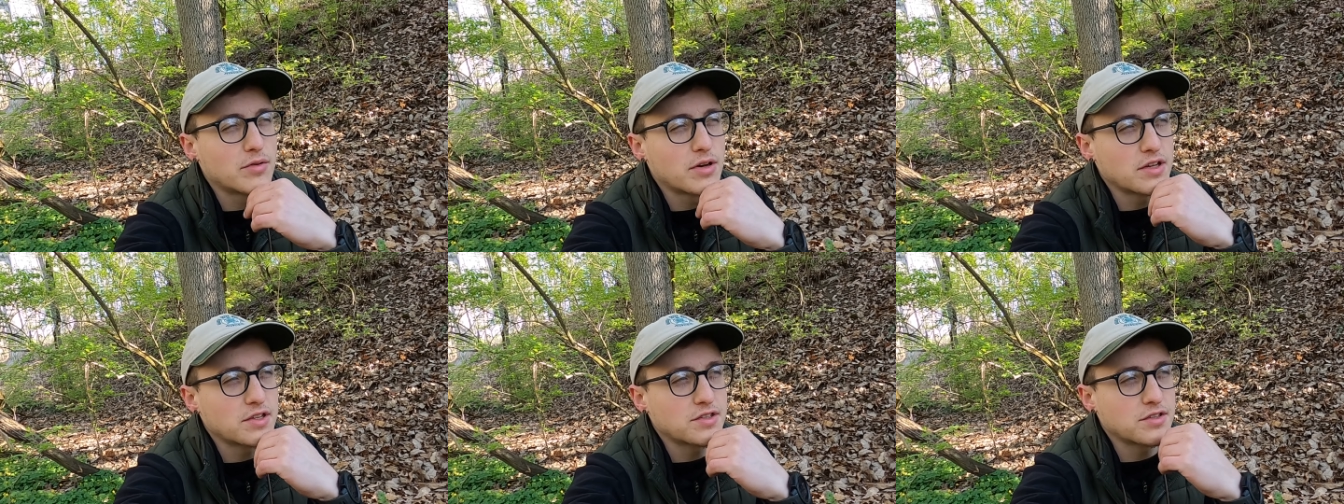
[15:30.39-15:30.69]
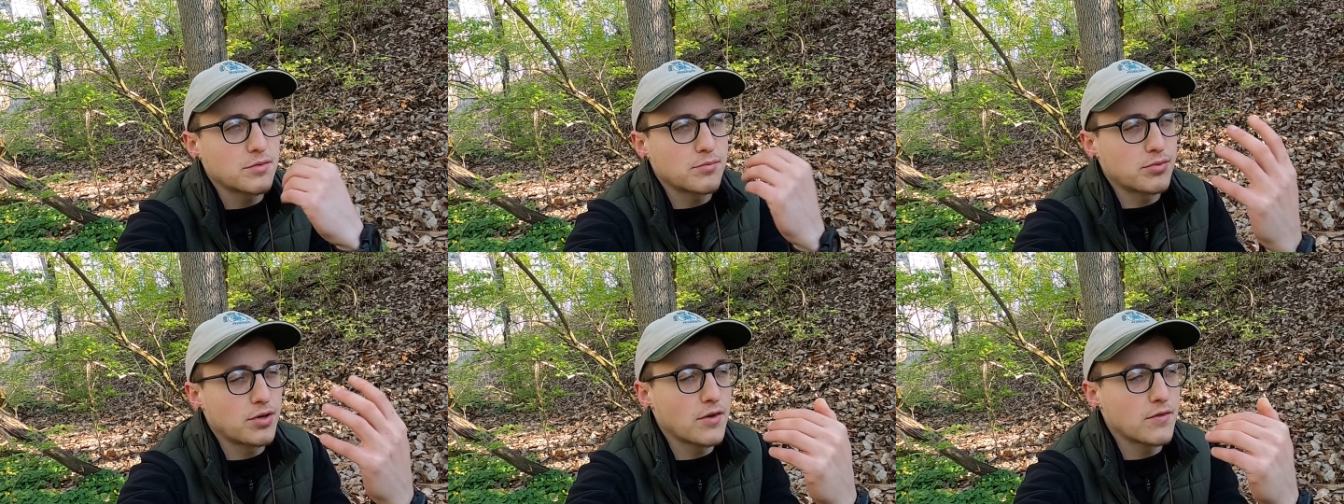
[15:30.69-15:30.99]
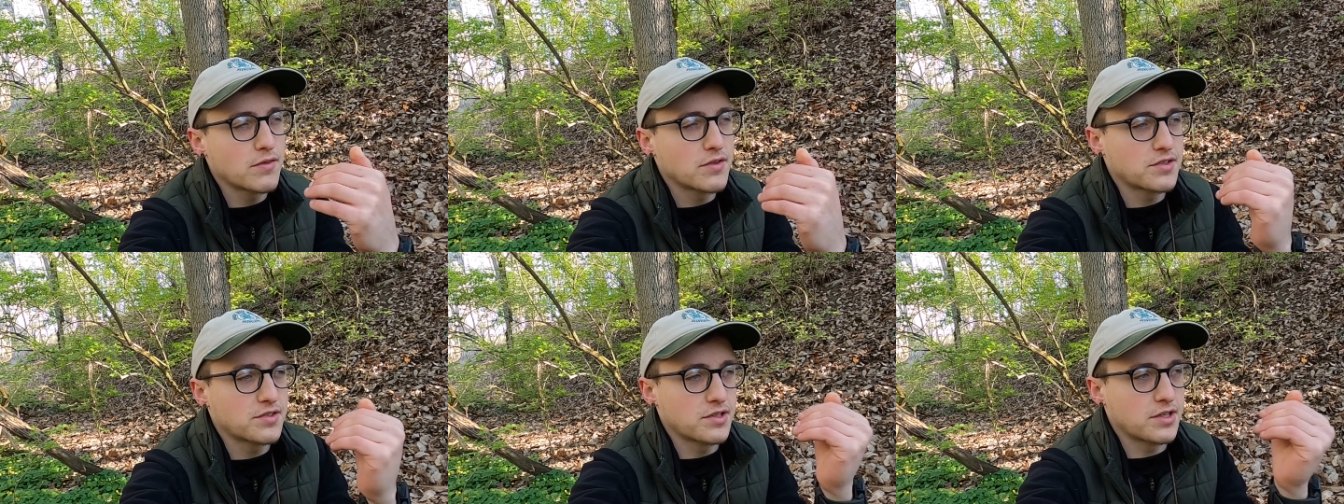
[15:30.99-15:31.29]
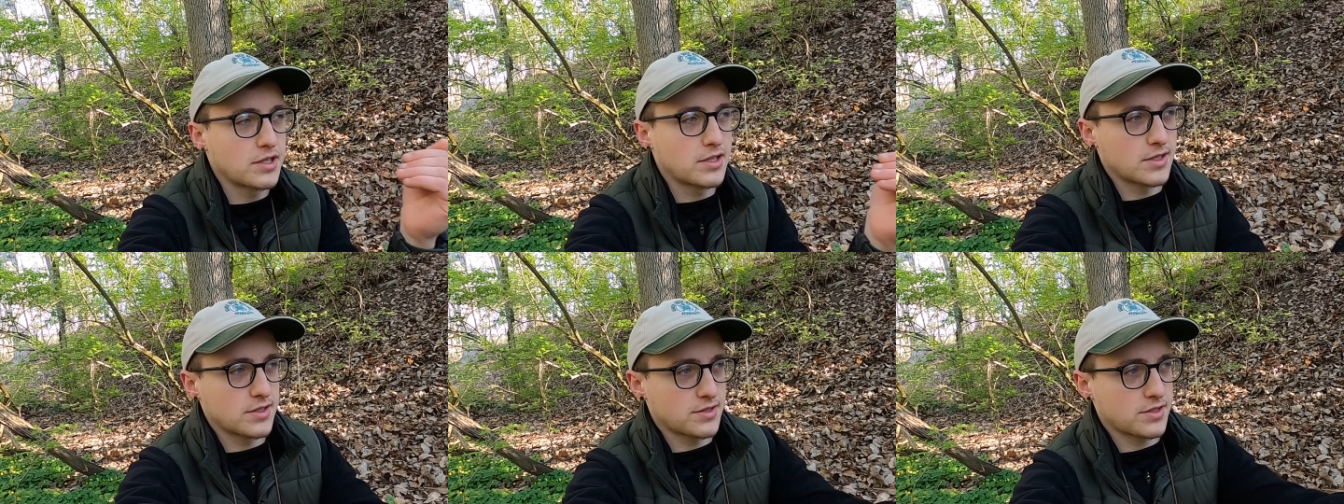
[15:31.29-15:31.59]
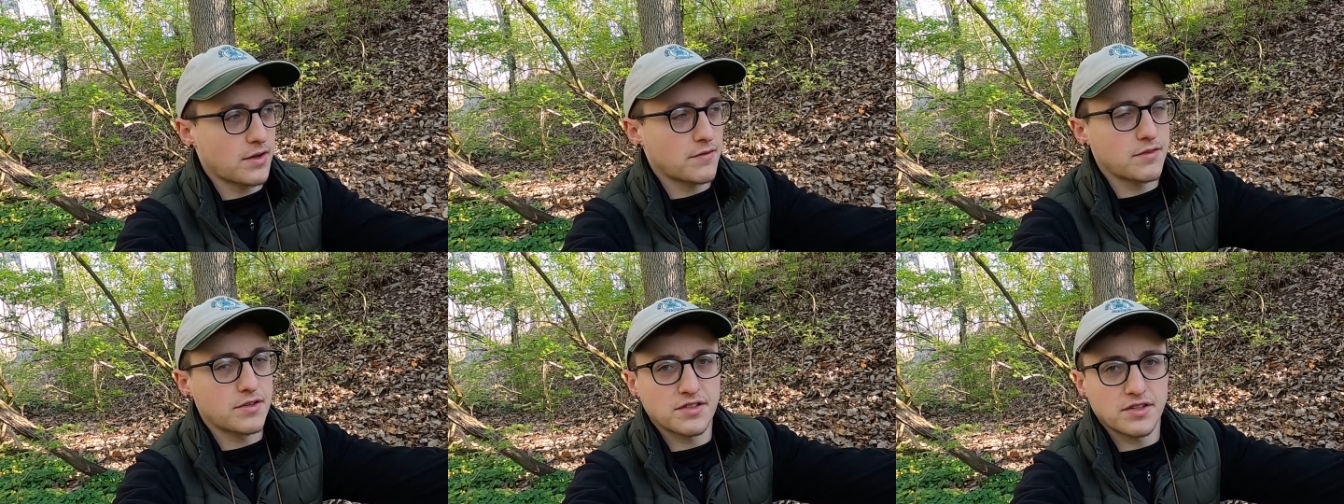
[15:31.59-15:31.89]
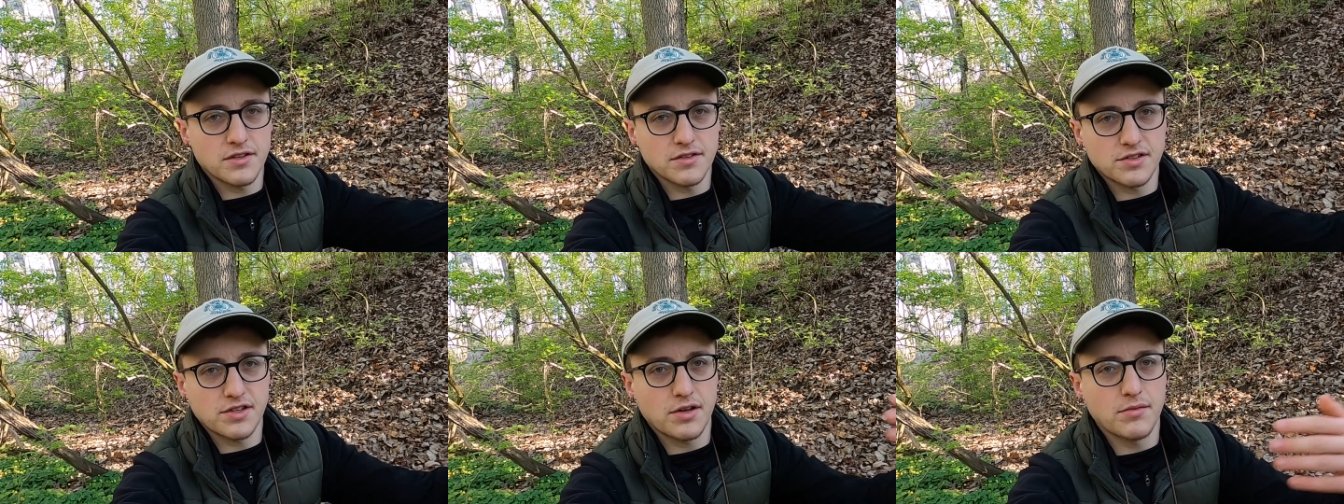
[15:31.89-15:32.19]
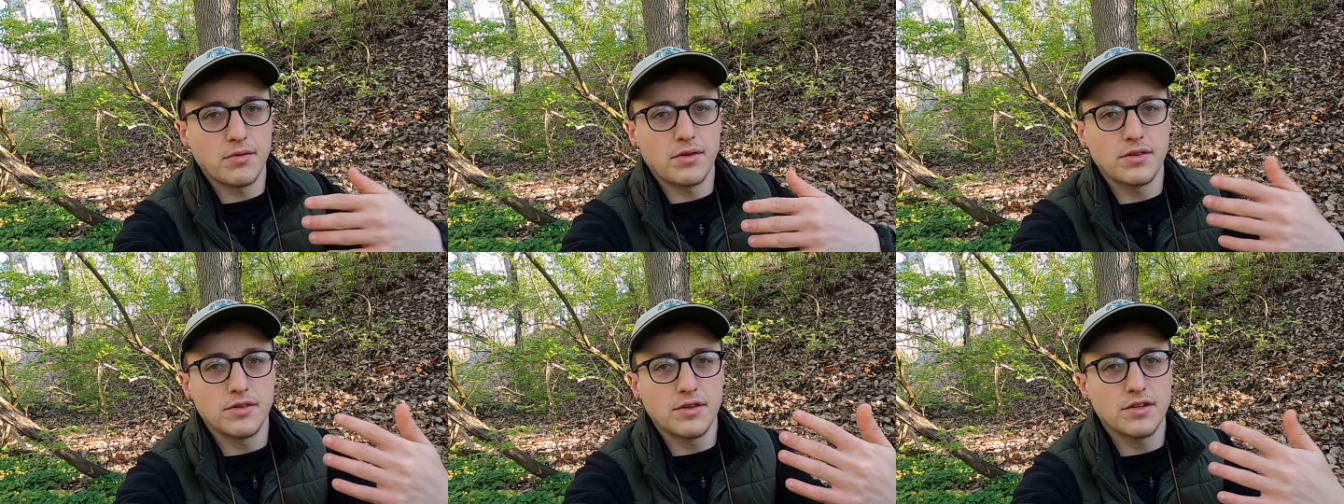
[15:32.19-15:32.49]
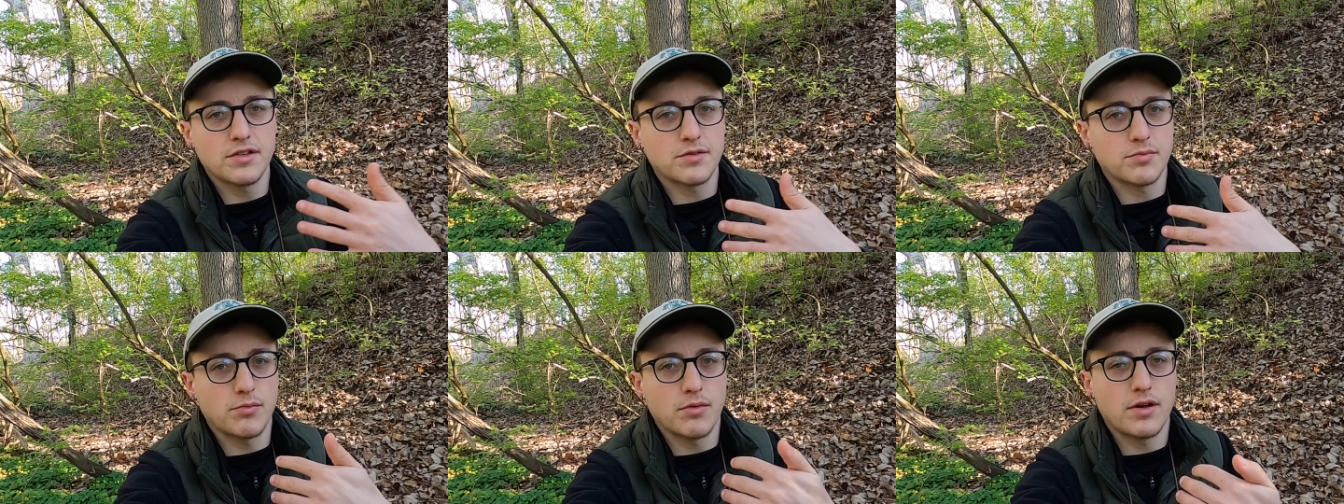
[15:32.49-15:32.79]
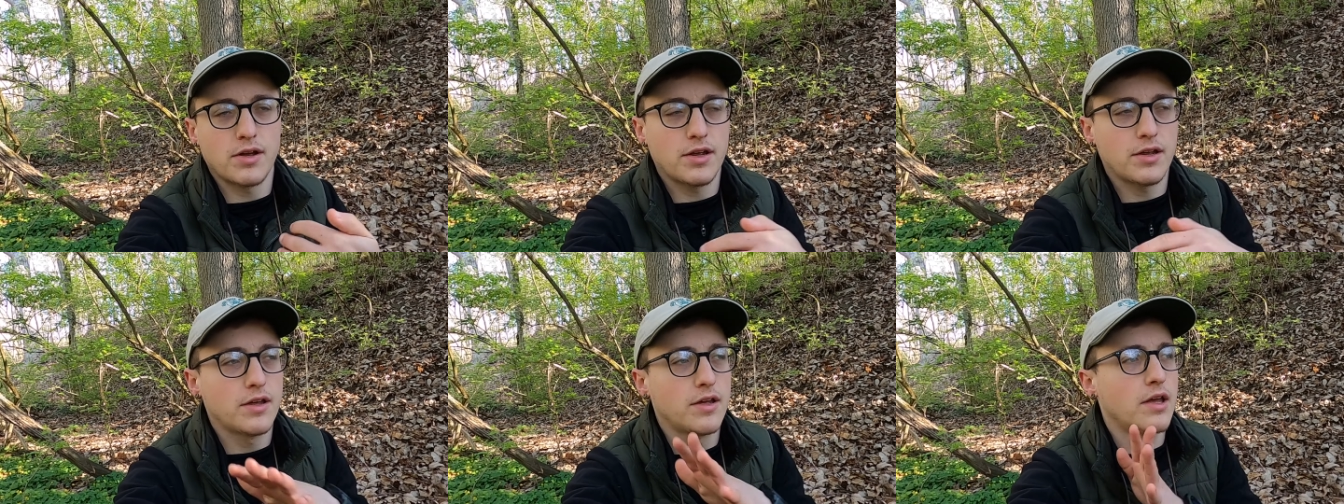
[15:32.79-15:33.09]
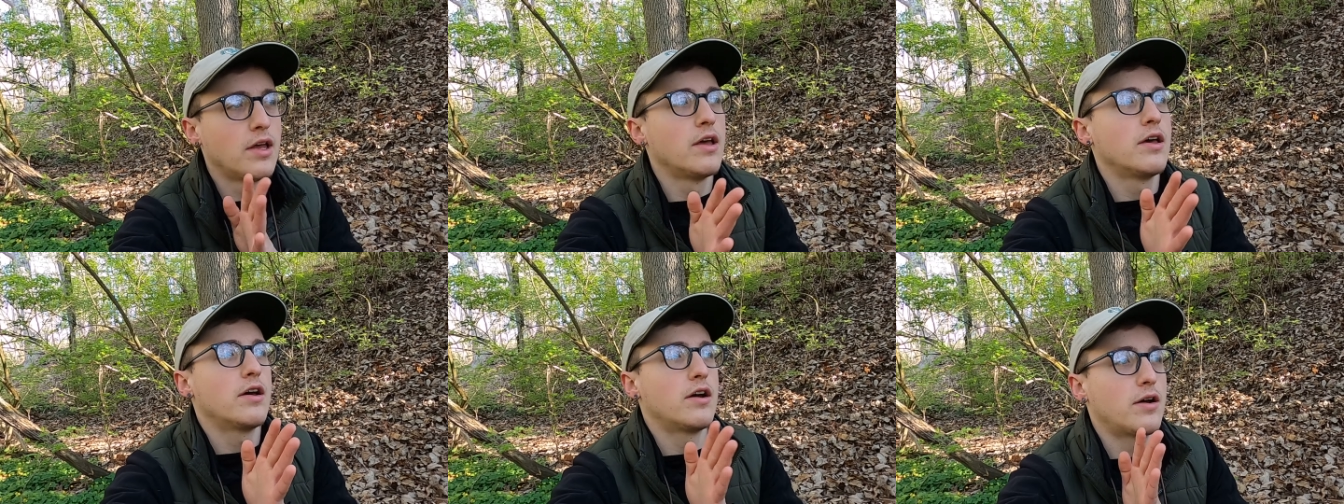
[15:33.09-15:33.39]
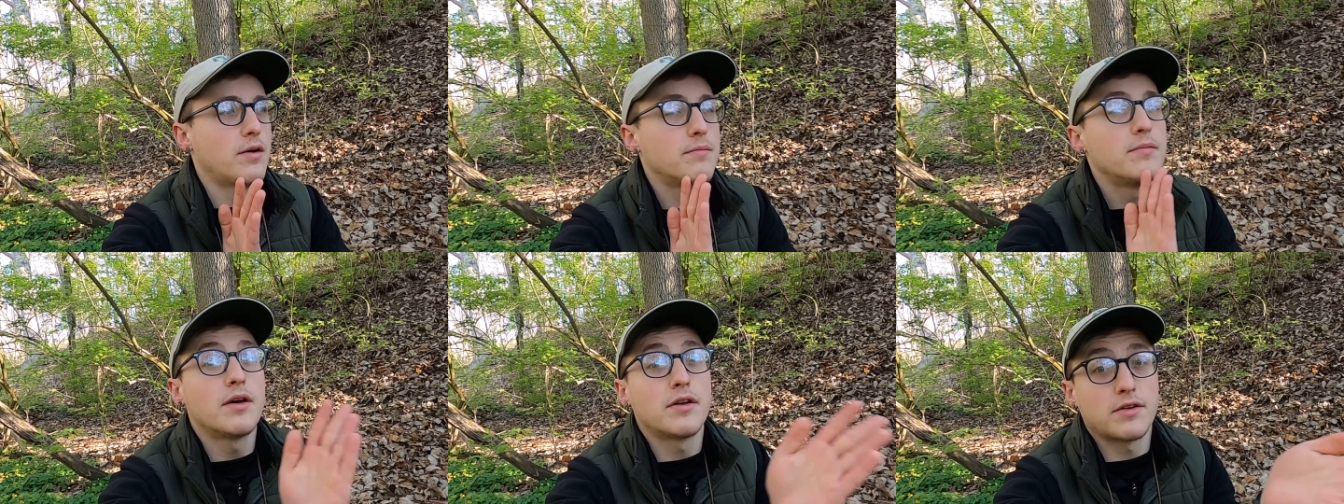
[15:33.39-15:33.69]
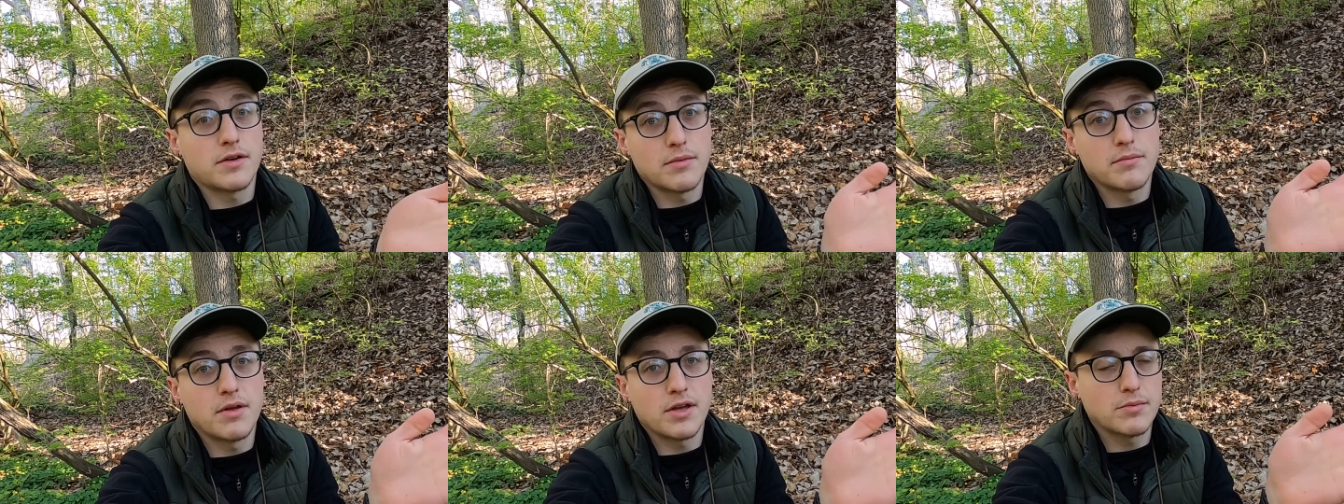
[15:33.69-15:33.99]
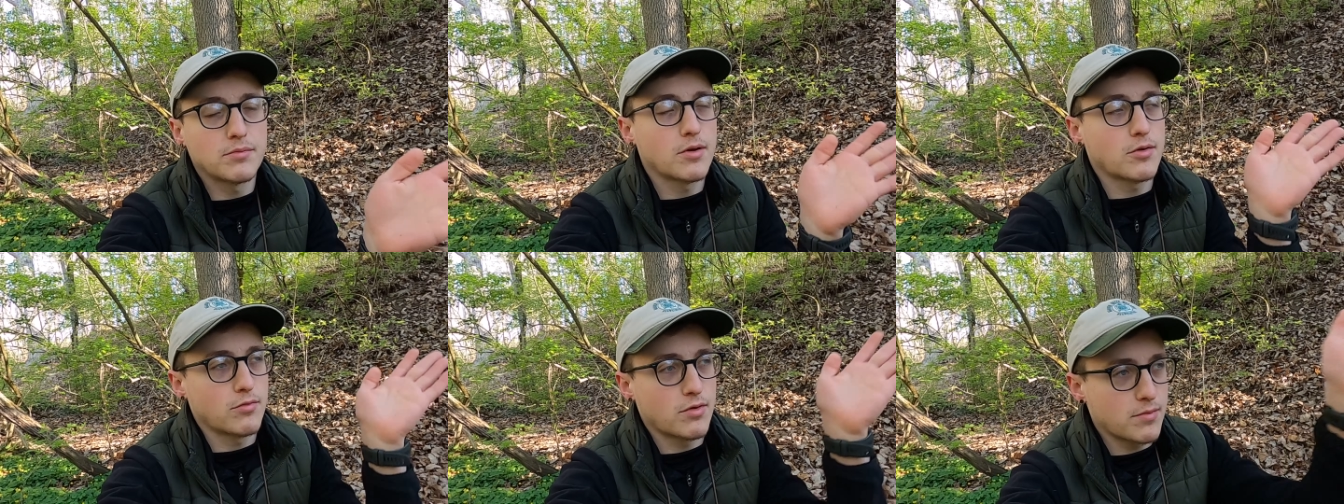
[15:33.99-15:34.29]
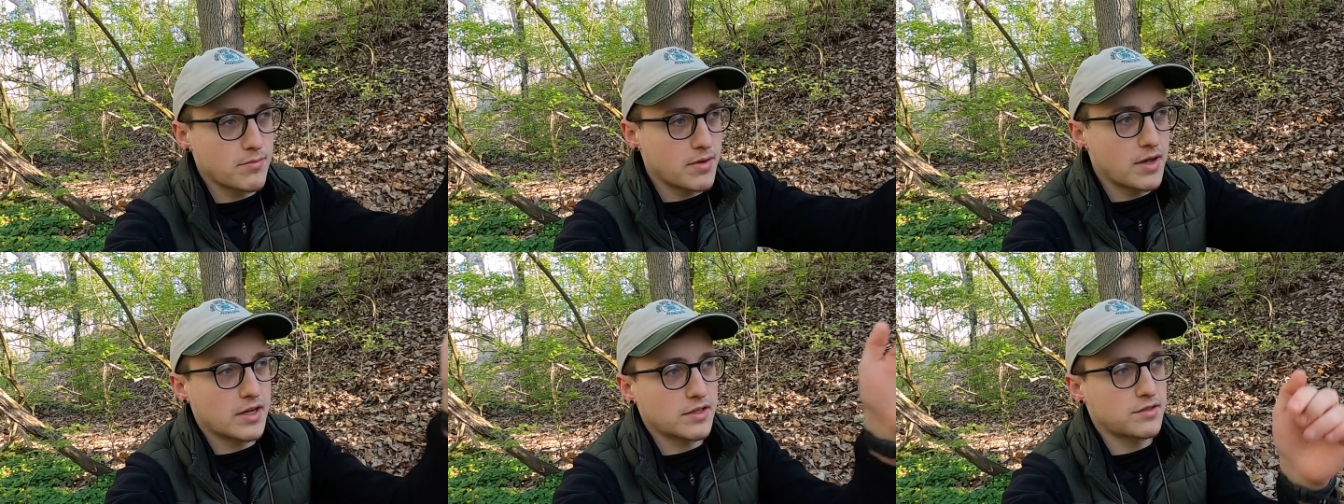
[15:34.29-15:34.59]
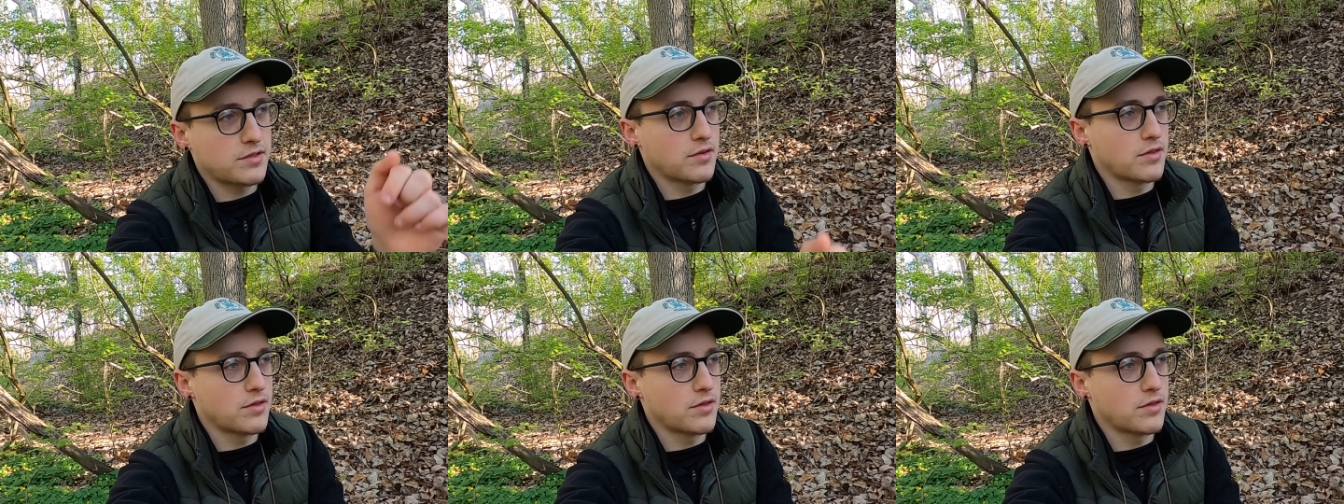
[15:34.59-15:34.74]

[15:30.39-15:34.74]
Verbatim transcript: what I saw previously because obviously I was coming this way um, now that I'm making my way back